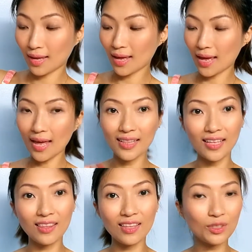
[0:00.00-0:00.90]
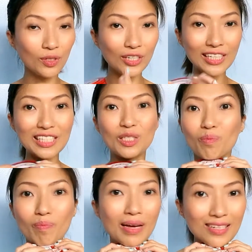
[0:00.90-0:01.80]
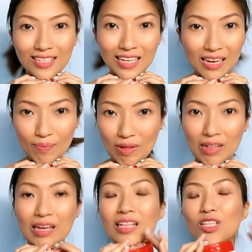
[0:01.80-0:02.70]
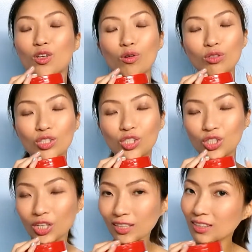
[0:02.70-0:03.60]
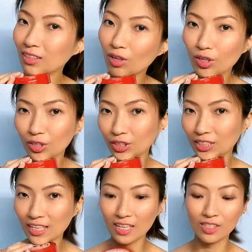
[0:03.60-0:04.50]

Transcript: And this one really smells like milk and it goes gentle on your skin.